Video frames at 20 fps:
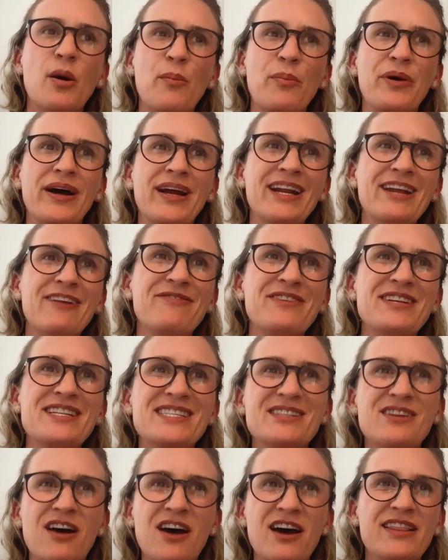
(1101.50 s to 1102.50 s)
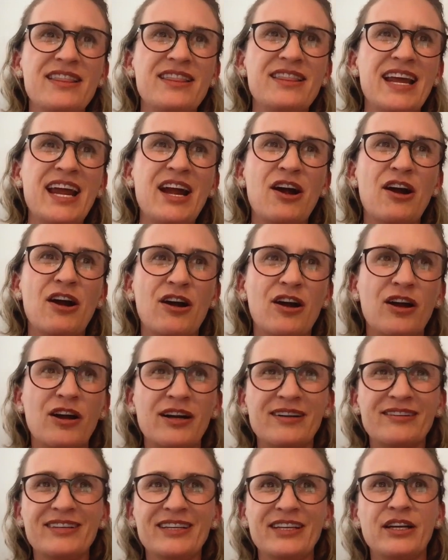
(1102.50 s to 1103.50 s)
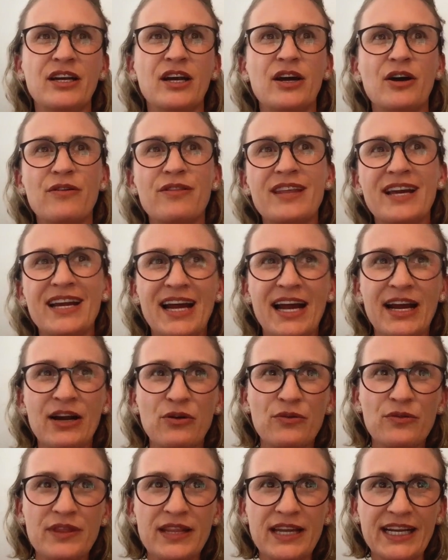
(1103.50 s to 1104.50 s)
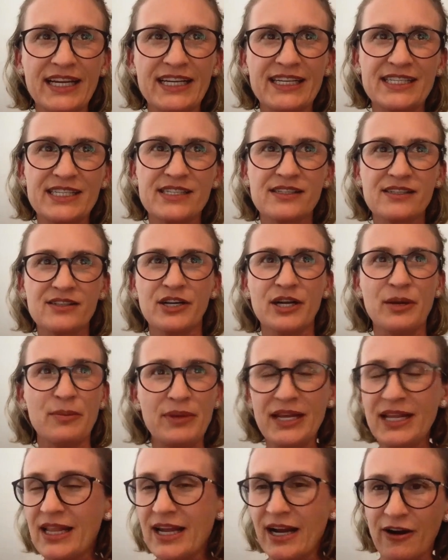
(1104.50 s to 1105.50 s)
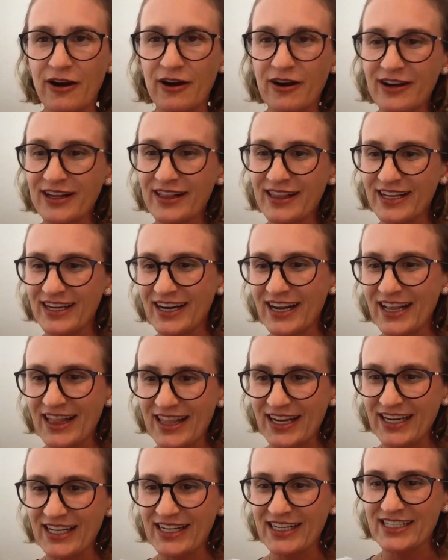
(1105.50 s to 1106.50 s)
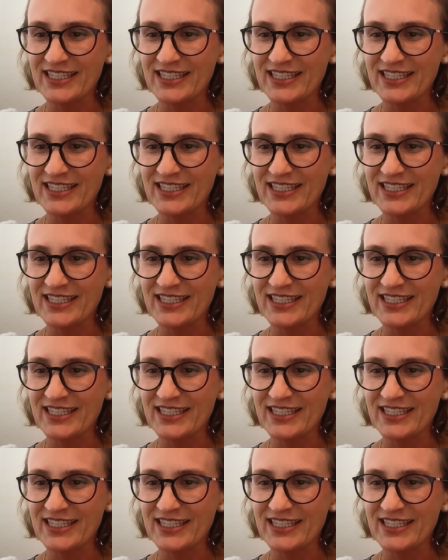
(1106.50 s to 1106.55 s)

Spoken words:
but if it's not there, then I don't think it's gonna be there. Then I think